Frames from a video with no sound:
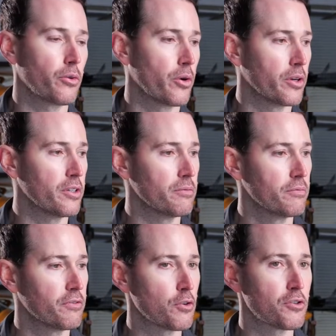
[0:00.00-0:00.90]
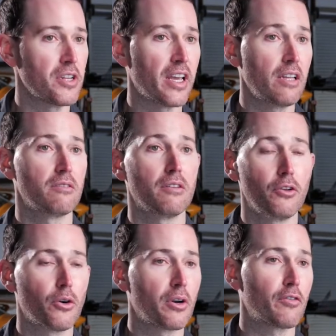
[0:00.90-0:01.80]
You go on a first date and
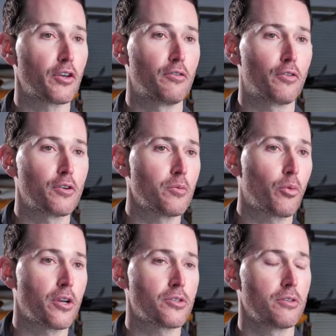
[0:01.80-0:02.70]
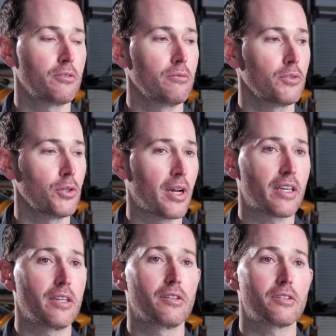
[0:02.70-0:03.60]
you don't have a good first impression, you're not
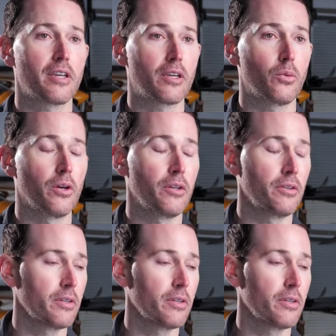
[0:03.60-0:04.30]
getting a second one.